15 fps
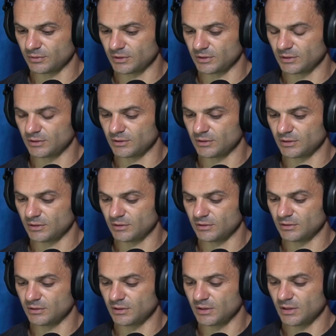in
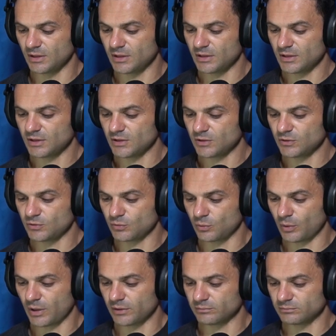
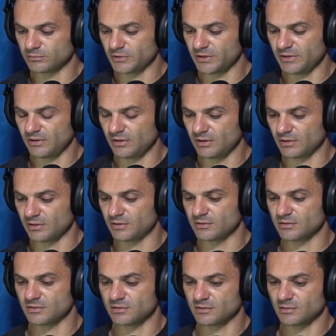throughout the
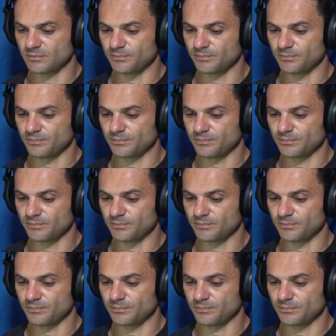years